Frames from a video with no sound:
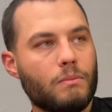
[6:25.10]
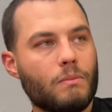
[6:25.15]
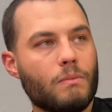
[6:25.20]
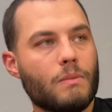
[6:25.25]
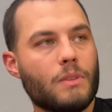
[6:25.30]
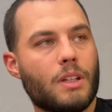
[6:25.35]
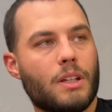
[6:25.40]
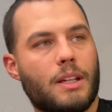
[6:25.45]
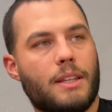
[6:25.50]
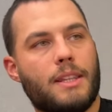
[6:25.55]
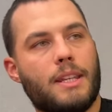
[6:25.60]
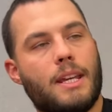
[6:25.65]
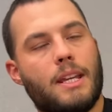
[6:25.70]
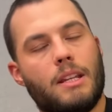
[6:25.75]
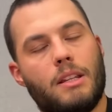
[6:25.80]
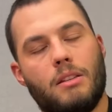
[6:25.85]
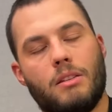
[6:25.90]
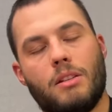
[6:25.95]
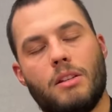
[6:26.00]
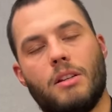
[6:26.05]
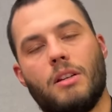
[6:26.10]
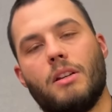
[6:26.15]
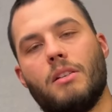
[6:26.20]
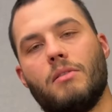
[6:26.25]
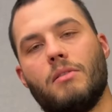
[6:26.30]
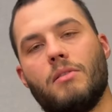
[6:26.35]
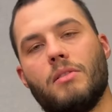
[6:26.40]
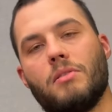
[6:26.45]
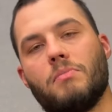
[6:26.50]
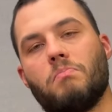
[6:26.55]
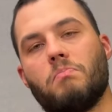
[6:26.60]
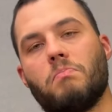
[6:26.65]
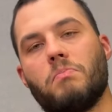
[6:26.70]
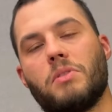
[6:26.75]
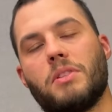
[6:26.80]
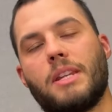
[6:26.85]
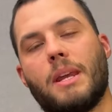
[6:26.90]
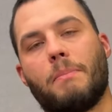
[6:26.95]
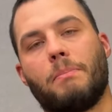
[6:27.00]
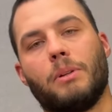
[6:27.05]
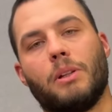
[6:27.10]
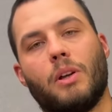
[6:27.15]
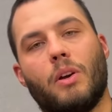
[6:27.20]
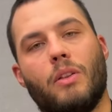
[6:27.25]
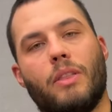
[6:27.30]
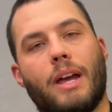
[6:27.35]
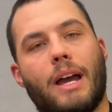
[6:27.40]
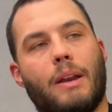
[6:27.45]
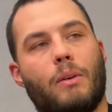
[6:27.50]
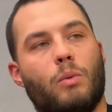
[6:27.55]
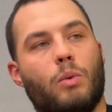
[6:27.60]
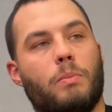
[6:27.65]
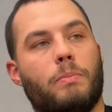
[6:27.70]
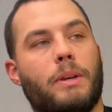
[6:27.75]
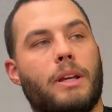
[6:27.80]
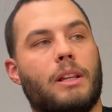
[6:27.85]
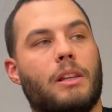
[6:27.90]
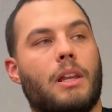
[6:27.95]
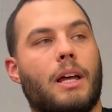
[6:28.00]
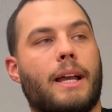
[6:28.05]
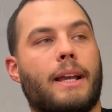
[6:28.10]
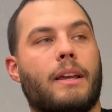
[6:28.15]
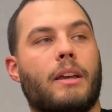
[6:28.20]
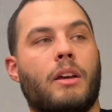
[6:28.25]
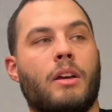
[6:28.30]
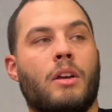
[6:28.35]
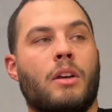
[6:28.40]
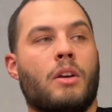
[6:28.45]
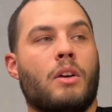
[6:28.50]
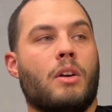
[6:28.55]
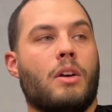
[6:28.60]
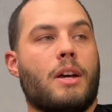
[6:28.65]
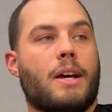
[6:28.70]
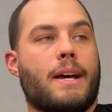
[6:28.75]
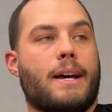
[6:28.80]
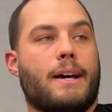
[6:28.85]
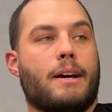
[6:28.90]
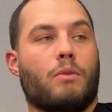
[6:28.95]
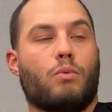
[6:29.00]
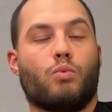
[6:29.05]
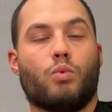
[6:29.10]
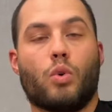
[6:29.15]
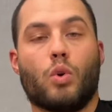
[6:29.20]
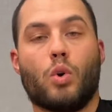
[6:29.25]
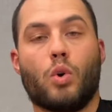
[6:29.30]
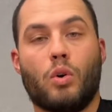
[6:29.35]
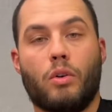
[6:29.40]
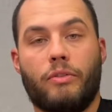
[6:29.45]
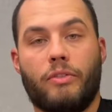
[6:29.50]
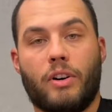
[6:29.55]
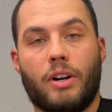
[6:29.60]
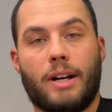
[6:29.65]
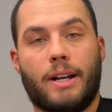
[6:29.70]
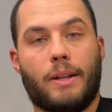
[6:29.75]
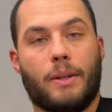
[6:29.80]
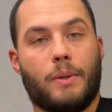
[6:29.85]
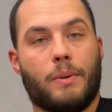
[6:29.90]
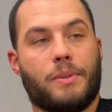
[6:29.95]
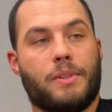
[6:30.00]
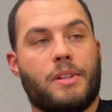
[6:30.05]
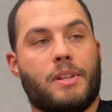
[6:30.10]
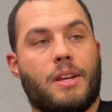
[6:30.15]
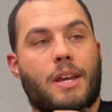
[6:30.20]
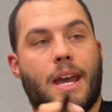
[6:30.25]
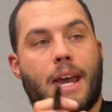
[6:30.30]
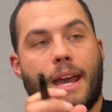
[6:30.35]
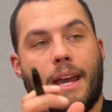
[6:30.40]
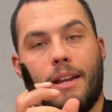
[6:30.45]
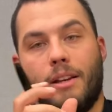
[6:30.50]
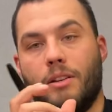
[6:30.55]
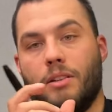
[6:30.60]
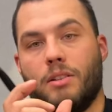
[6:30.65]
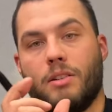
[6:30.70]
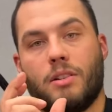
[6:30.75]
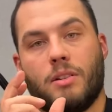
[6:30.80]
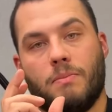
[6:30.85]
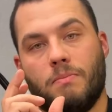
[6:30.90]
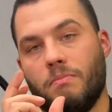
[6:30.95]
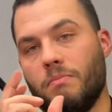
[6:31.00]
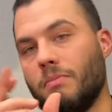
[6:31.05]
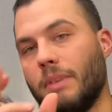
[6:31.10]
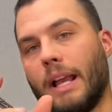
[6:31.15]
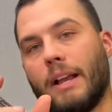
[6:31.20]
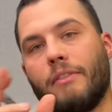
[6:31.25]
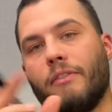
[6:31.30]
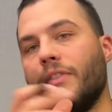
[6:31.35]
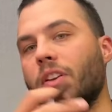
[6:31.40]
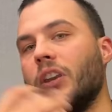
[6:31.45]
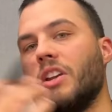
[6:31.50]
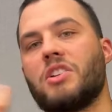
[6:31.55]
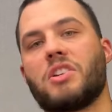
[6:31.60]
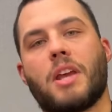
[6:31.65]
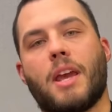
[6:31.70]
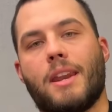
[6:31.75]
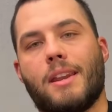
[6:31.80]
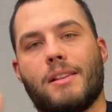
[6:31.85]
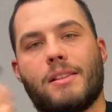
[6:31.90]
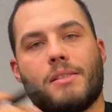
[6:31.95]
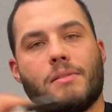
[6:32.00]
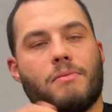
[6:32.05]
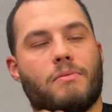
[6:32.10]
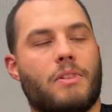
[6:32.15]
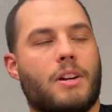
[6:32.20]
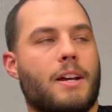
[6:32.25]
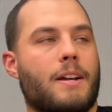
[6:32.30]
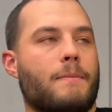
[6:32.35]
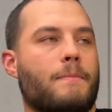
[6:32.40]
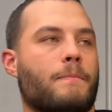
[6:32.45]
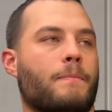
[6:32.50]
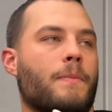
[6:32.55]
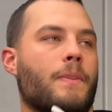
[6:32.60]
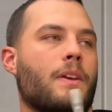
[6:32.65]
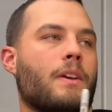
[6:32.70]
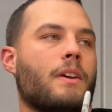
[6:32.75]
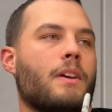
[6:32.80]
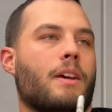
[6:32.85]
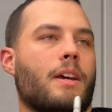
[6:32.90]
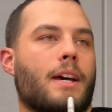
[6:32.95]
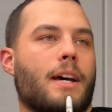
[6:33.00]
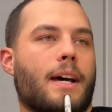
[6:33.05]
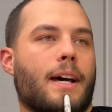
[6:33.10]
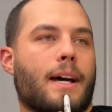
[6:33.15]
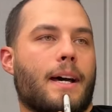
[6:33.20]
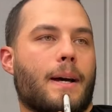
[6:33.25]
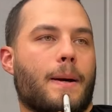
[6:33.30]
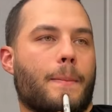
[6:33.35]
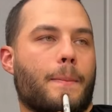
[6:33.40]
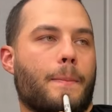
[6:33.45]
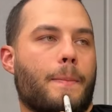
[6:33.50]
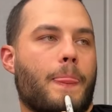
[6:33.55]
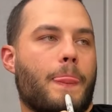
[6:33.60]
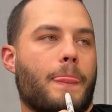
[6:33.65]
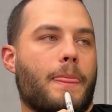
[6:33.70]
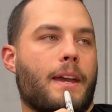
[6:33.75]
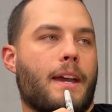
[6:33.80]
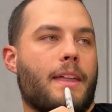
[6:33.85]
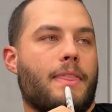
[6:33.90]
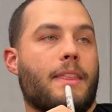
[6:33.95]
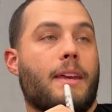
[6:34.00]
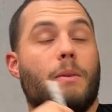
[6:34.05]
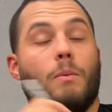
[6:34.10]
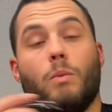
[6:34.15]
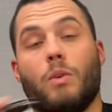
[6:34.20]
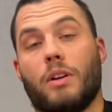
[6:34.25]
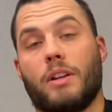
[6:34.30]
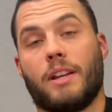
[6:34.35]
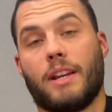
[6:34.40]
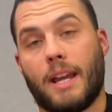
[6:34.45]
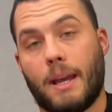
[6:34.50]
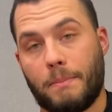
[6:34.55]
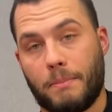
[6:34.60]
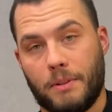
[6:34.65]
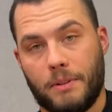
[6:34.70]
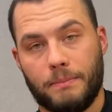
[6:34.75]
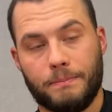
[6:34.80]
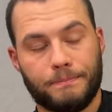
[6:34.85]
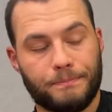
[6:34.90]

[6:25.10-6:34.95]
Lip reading: And then the step below that would be like raw files and like finished edits, right? And then what can happen